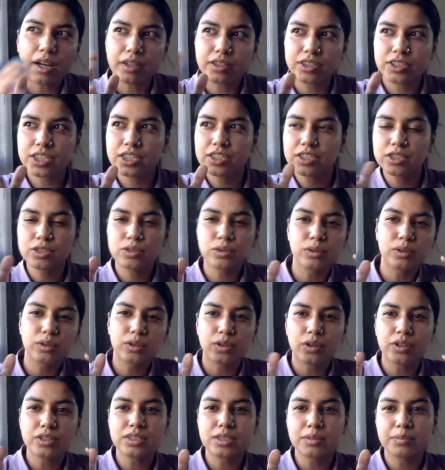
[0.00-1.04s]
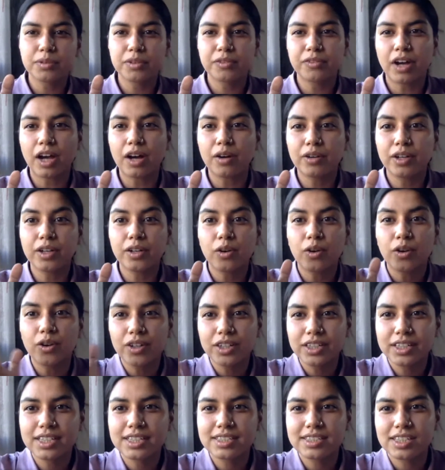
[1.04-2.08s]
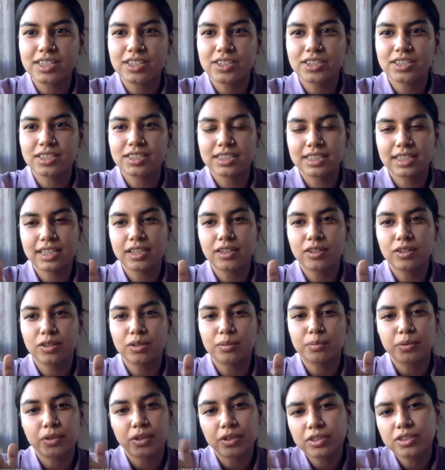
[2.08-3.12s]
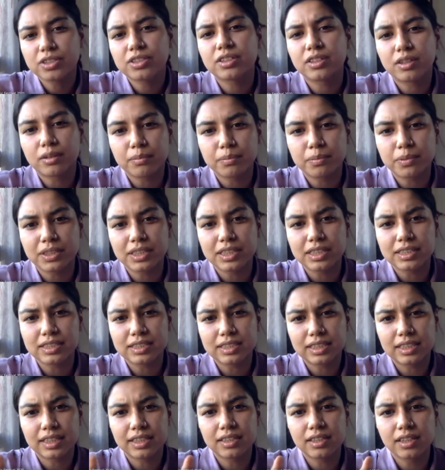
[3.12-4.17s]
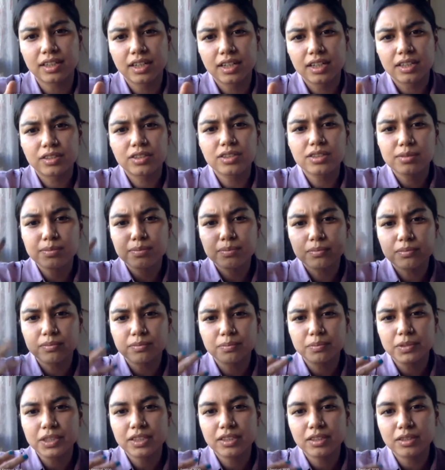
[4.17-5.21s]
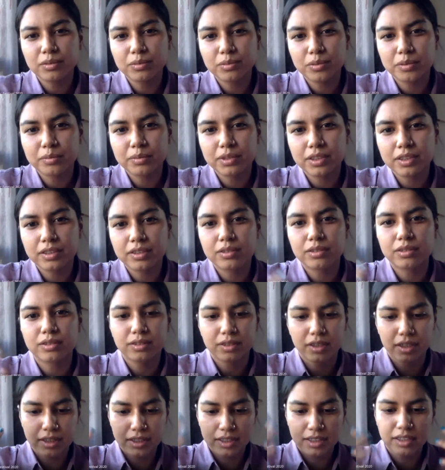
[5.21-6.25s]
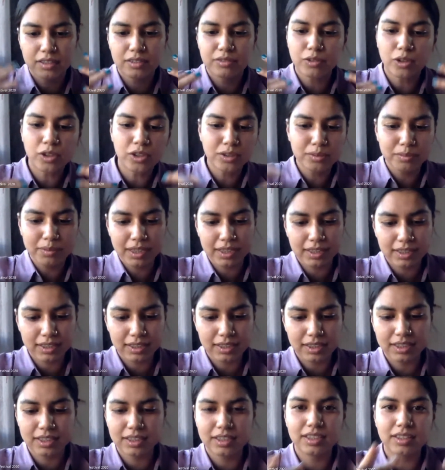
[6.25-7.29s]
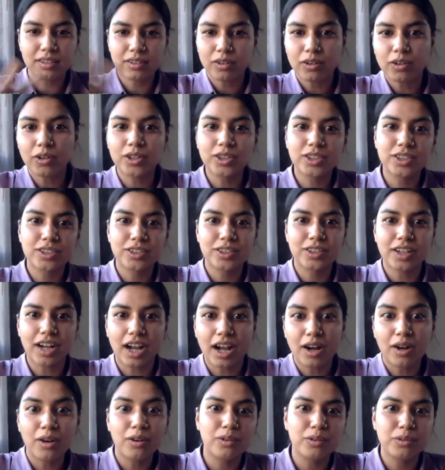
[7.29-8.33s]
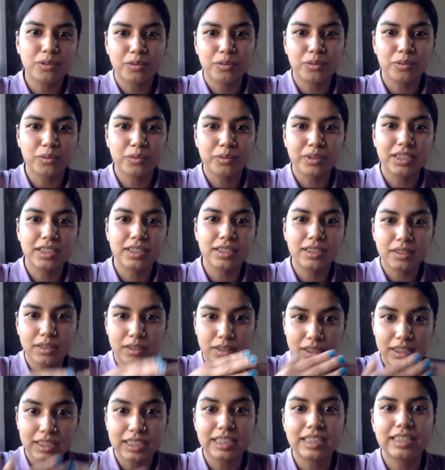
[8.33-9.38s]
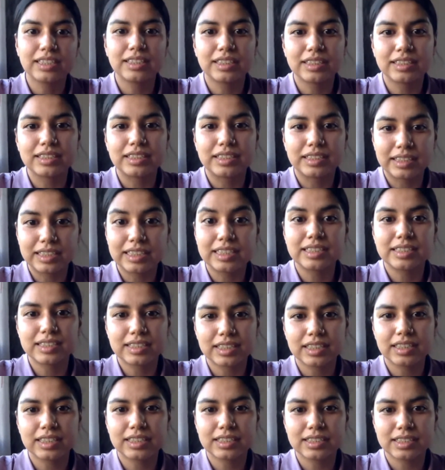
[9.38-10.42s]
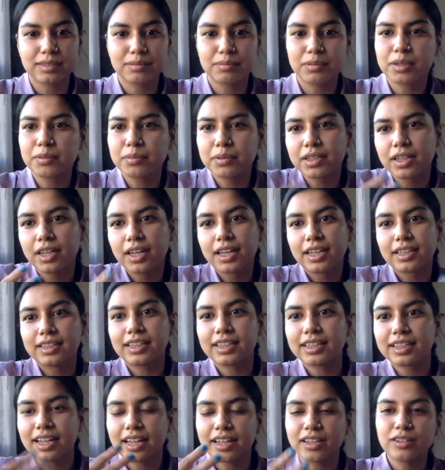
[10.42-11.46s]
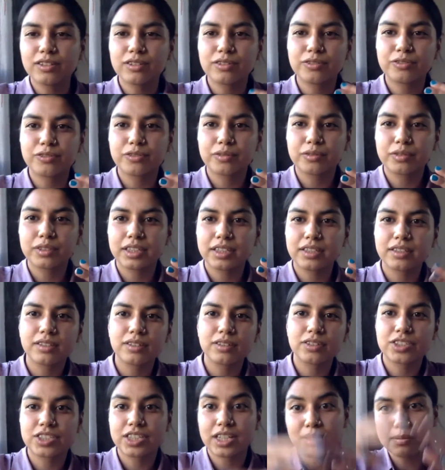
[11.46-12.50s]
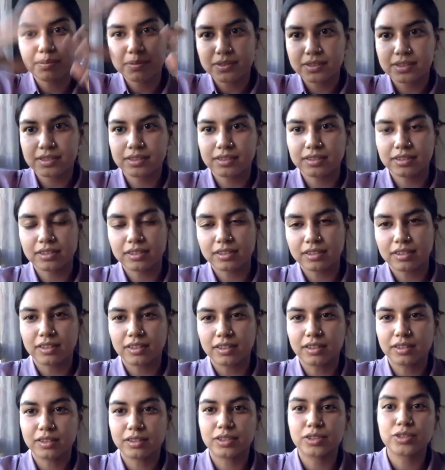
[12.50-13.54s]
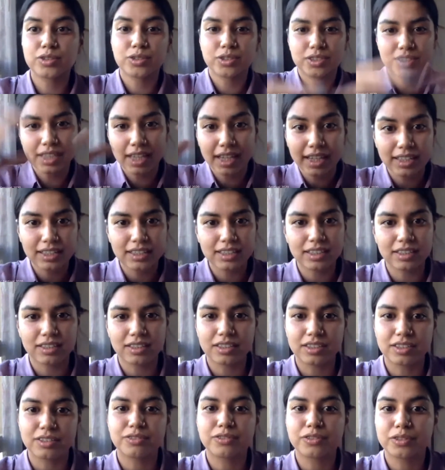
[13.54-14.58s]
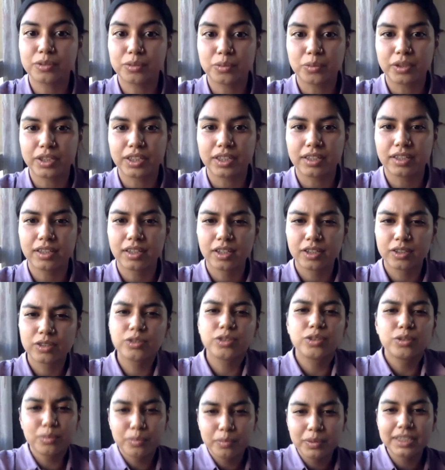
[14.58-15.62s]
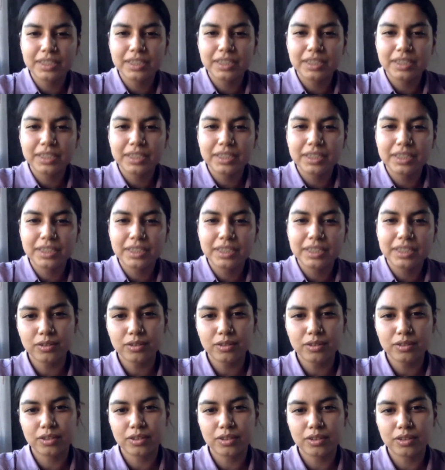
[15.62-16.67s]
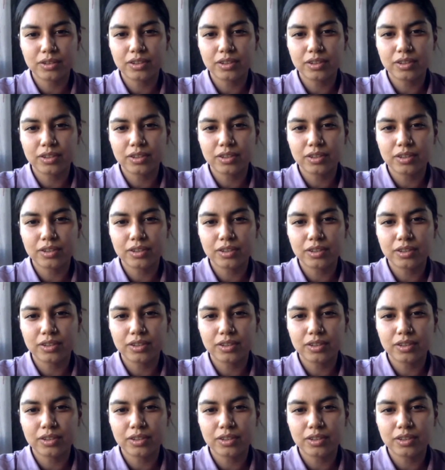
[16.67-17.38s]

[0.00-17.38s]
changes the whole concept of how an organization is led or a production company is led. Does being a woman or kind of automatically alter how we lead these things, and maybe that kind of then shapes uh, the society in a different way. Do you believe that, or?